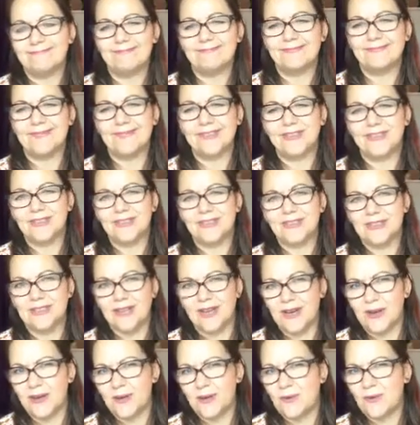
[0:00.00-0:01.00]

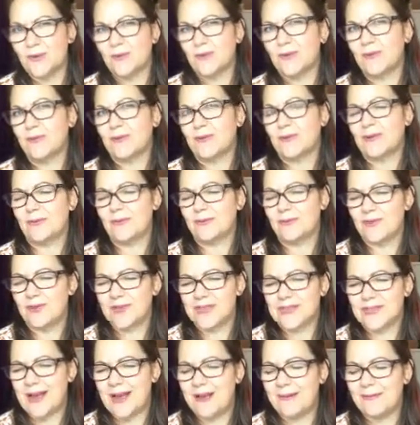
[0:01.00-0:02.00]
So
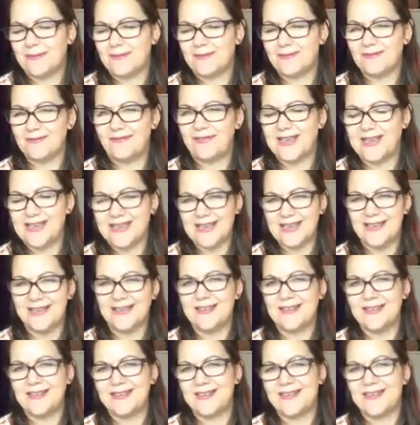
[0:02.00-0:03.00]
does that fit
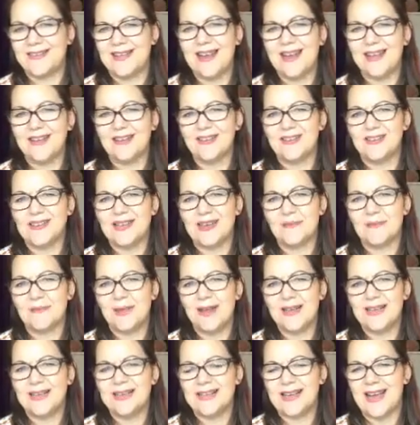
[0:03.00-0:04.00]
into that? Does that
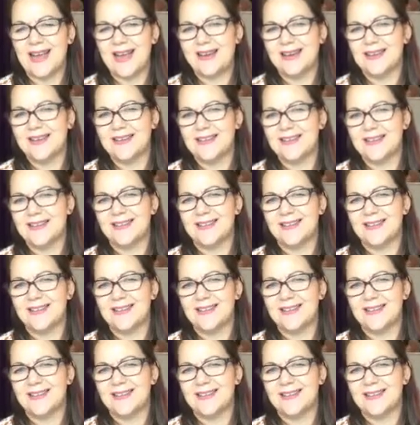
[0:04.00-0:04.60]
make sense?